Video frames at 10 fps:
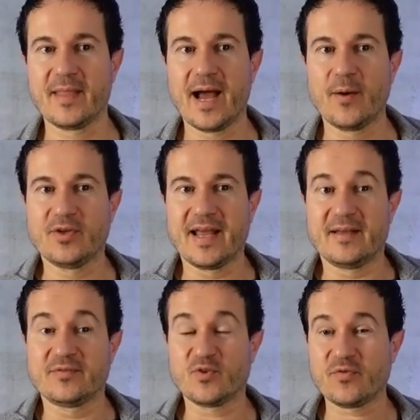I would
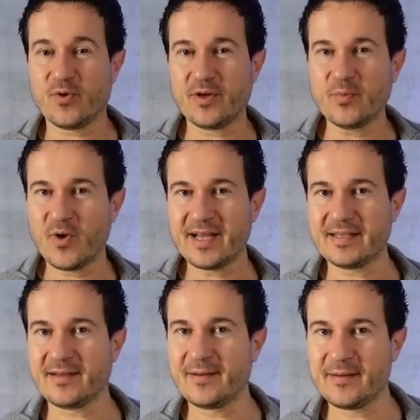aim to avoid white,
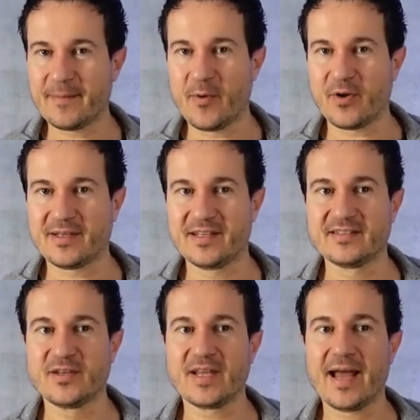or at
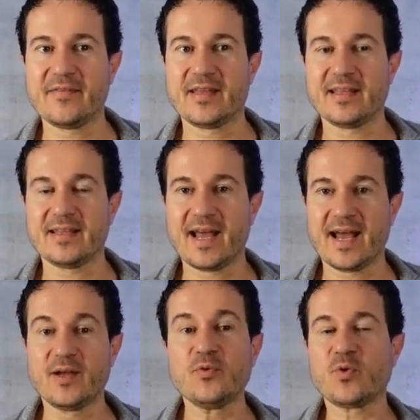least not have the
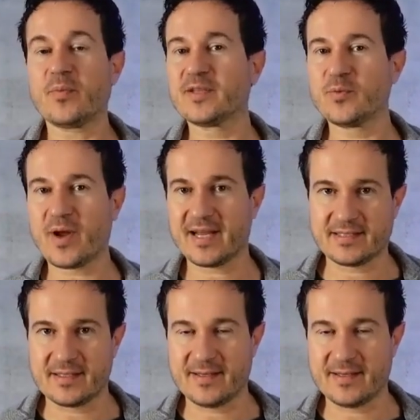entire room in white,